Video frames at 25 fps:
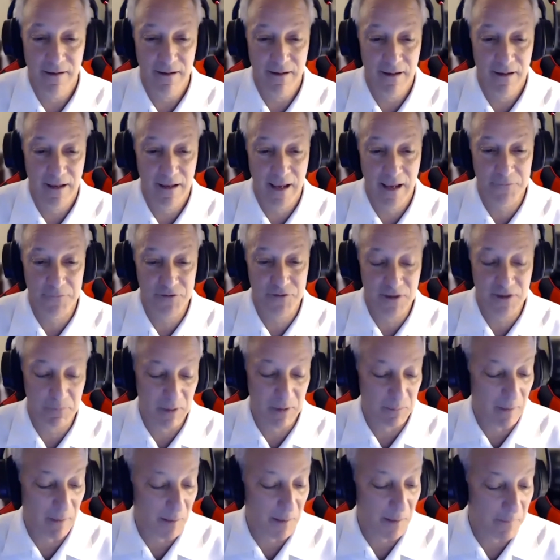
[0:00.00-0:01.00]
have some in
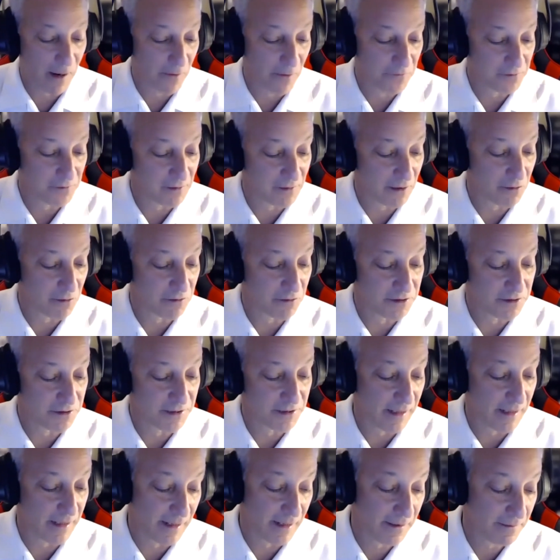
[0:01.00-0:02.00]
my mouth later
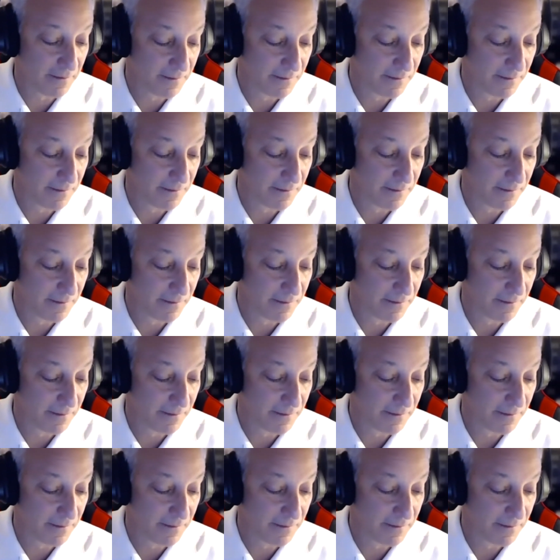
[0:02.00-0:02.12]
today,